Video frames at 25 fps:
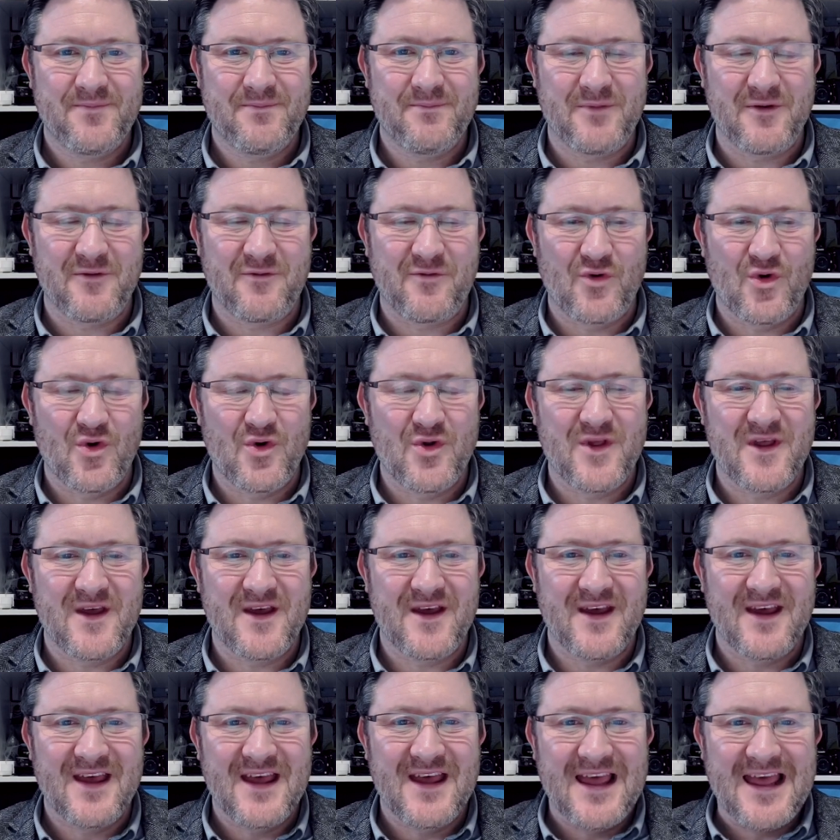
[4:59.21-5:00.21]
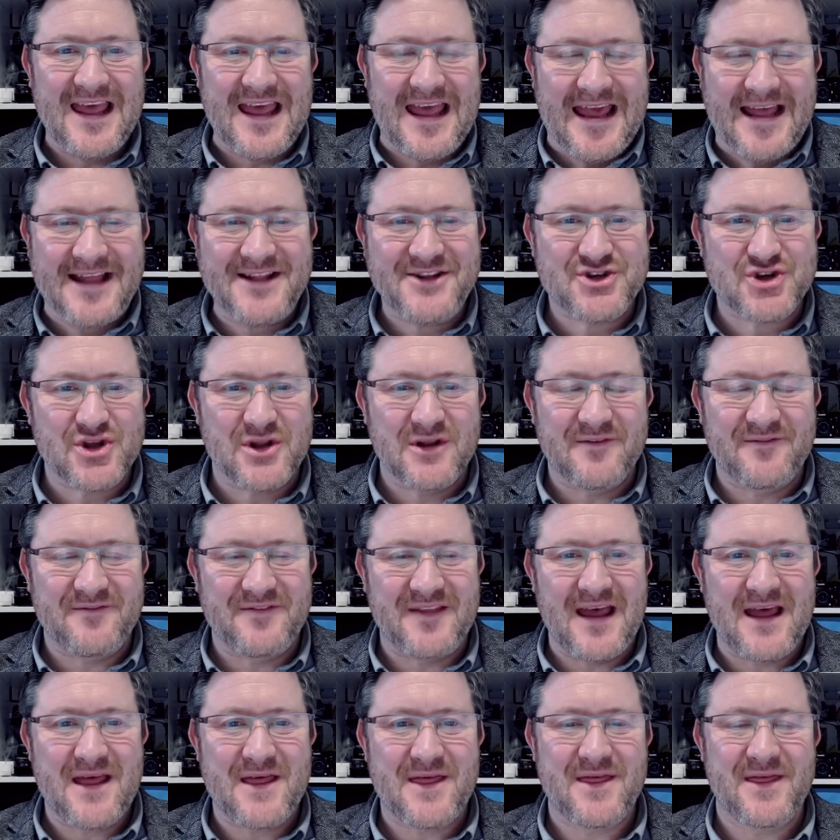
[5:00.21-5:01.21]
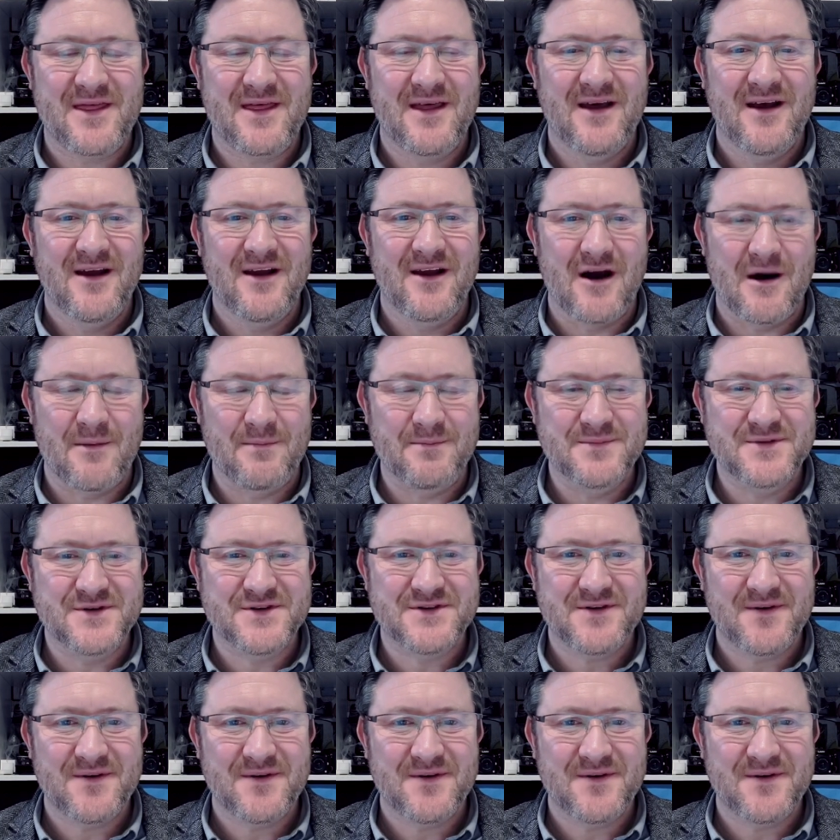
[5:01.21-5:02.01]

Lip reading: before the angel of death comes.